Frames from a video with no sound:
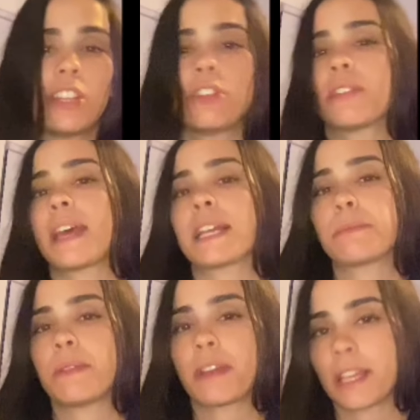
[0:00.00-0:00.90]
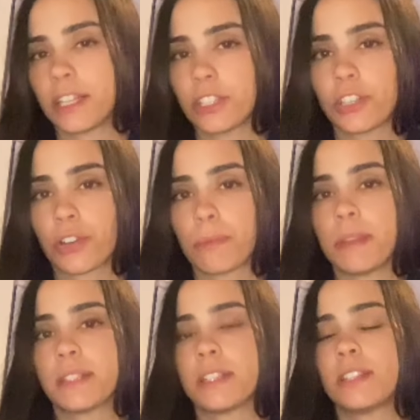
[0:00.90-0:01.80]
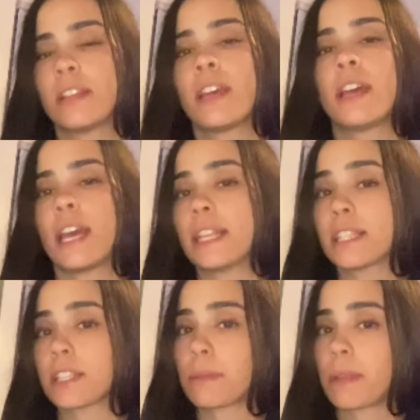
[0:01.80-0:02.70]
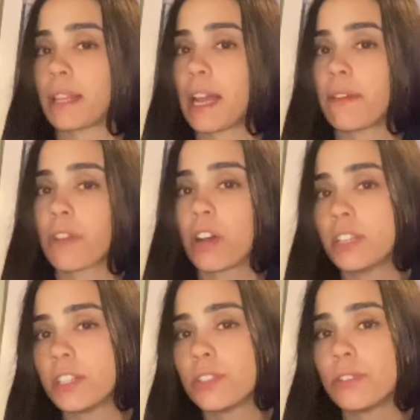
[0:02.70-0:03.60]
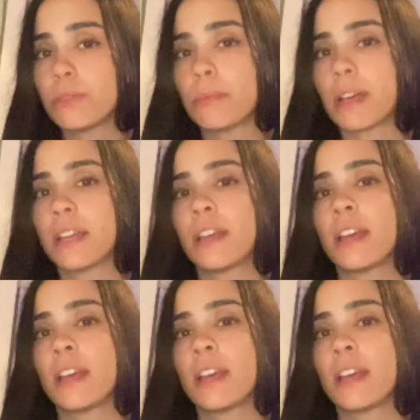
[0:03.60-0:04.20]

You know, they ask me if I get into tournaments and it's not something that I have gotten into, but